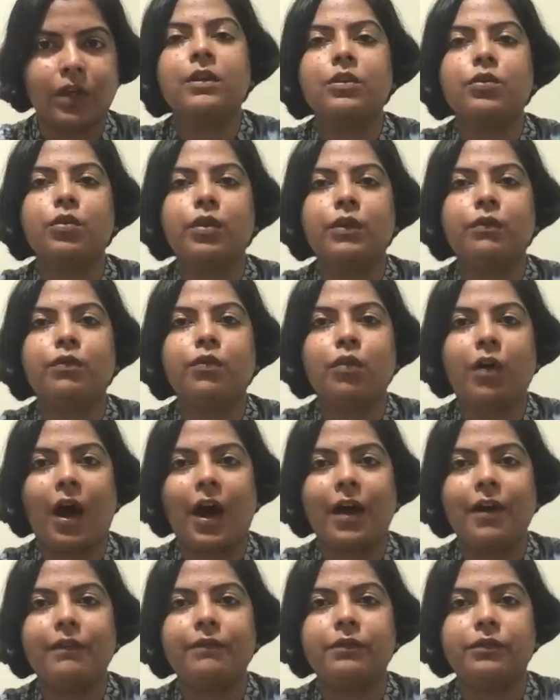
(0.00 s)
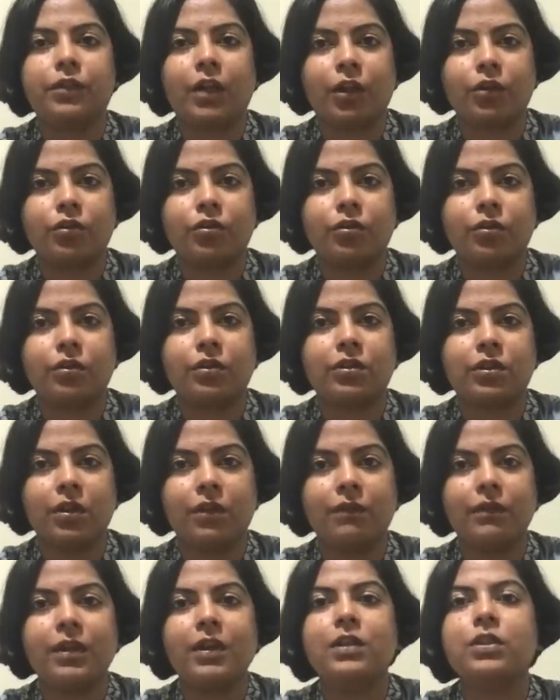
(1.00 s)
So if you have touched the
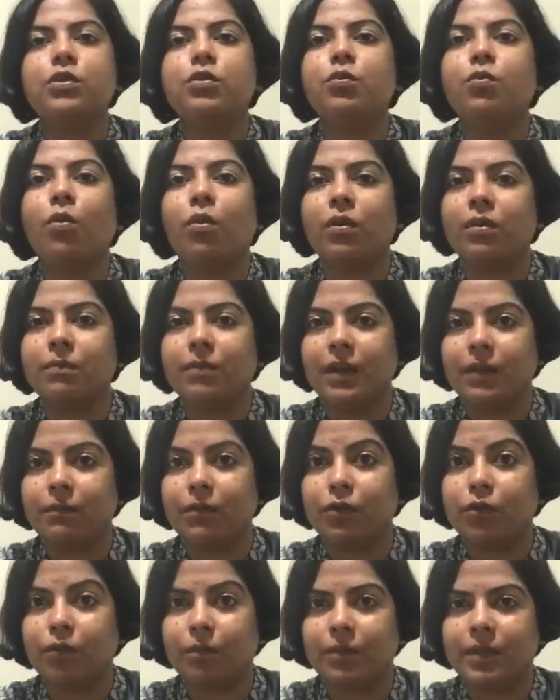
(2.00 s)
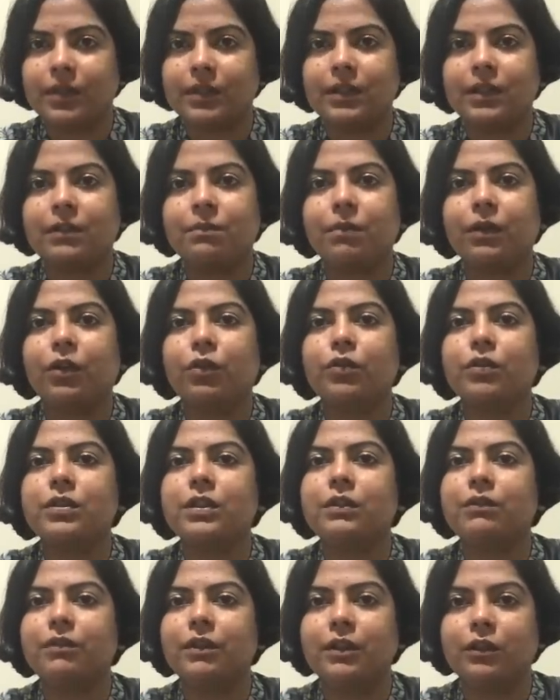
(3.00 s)
cervix, you won't be able to miss it because
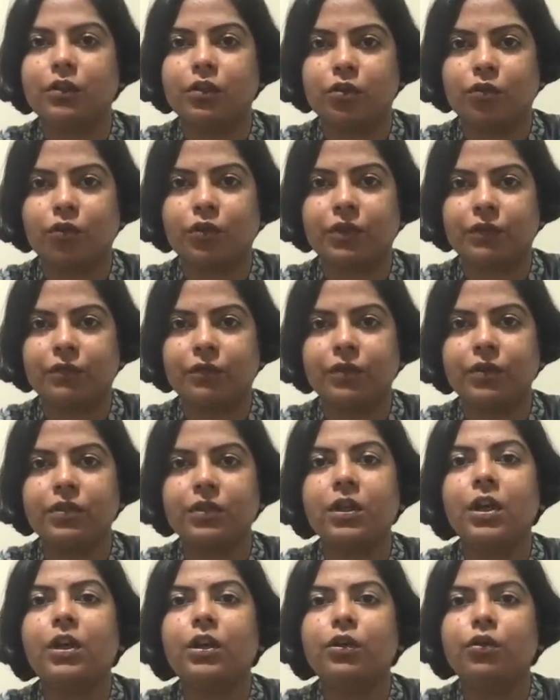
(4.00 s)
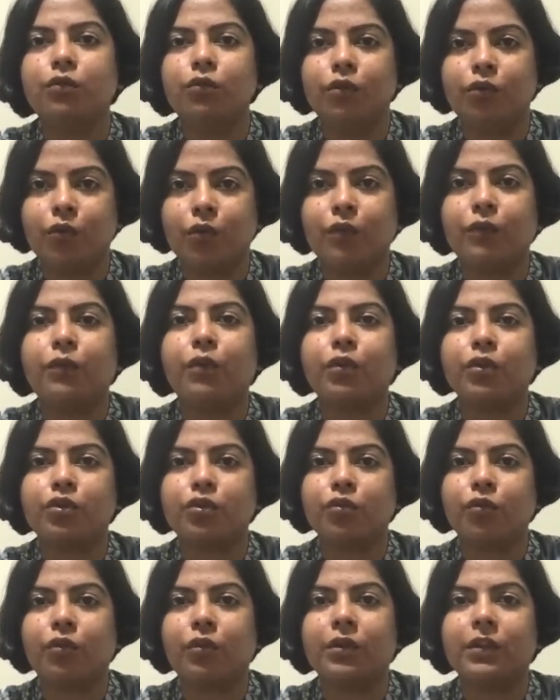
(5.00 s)
it feels so different. You will know for
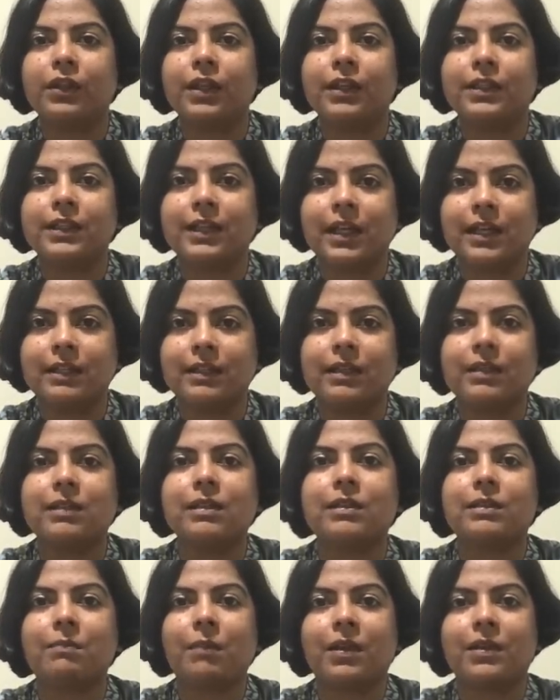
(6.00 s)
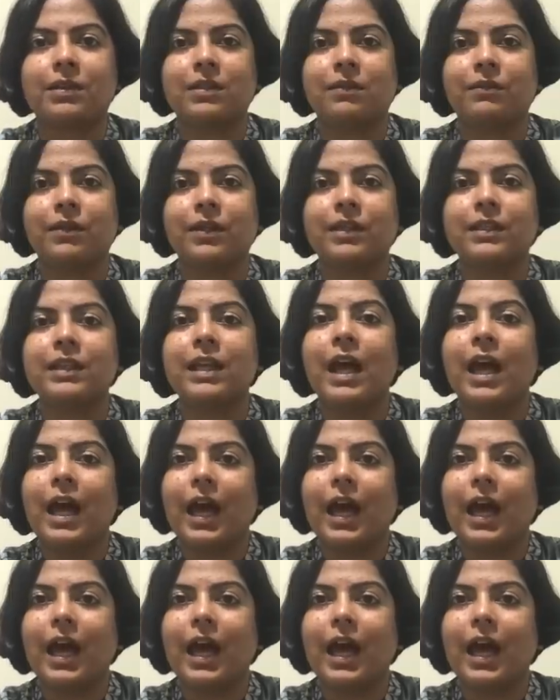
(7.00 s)
sure that yes, this is my cervix.